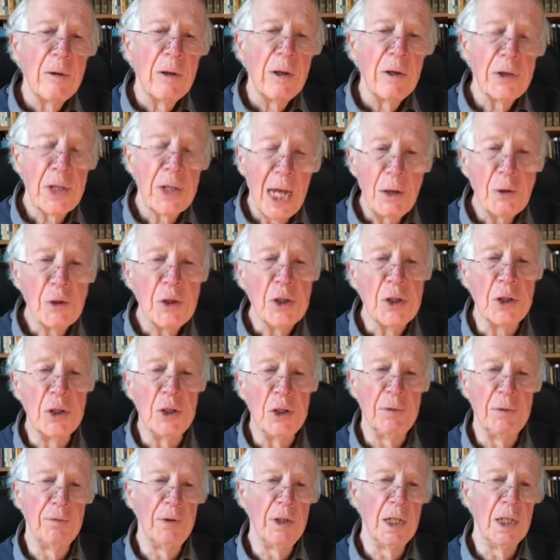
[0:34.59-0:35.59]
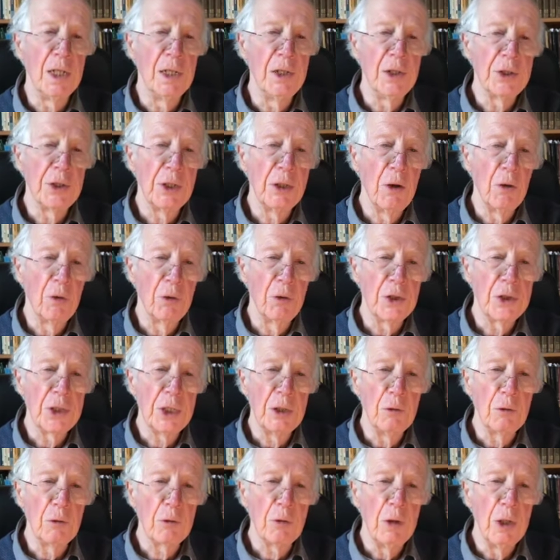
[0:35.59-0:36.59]
thousands of years along the
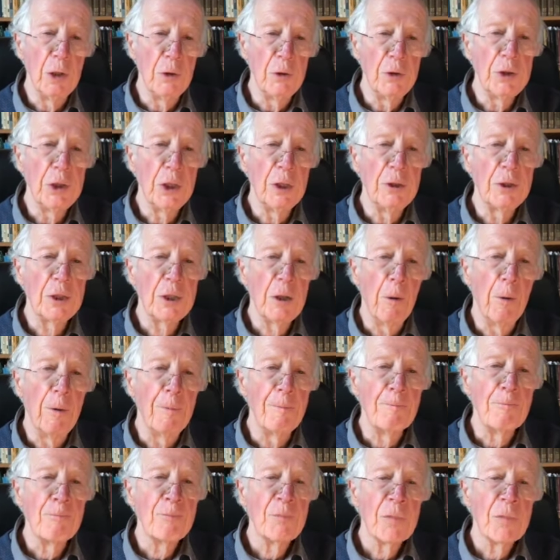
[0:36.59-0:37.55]
Silk Roads and so on.